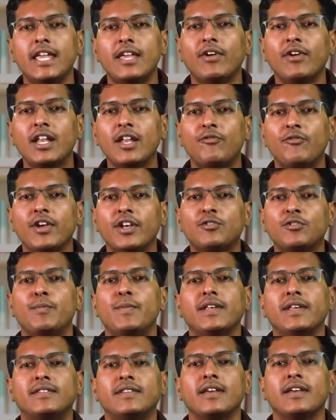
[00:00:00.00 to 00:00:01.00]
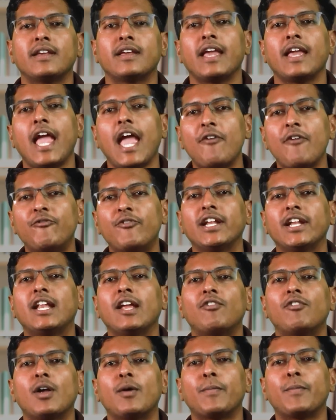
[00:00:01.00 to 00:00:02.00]
Even if it's basic, every
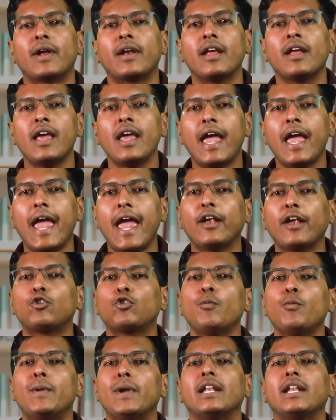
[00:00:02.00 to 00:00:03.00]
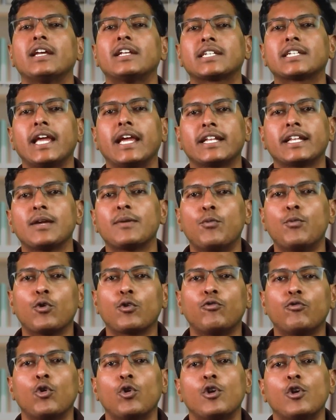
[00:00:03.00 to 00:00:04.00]
developer had to build a static
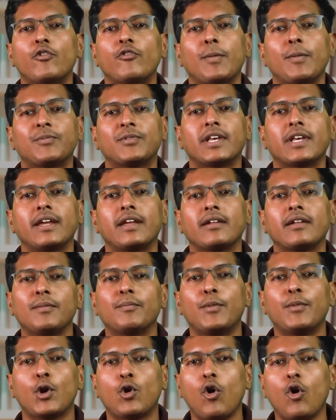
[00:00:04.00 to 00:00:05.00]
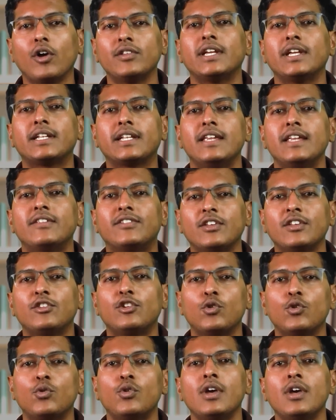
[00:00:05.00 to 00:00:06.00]
portfolio website because it teaches
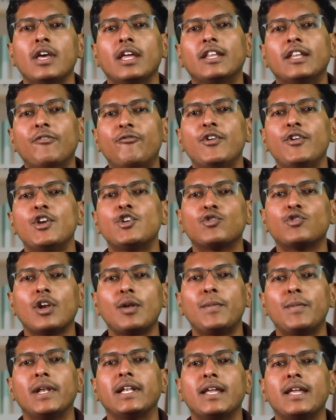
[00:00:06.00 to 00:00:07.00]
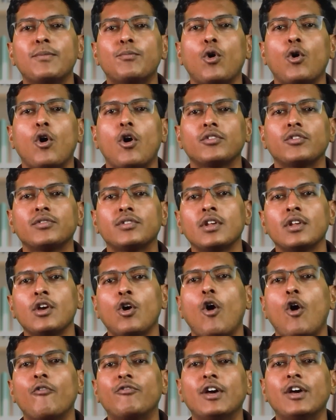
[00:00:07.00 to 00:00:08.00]
you the visual building blocks
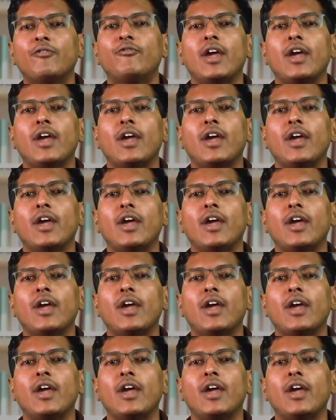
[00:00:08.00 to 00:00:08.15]
of the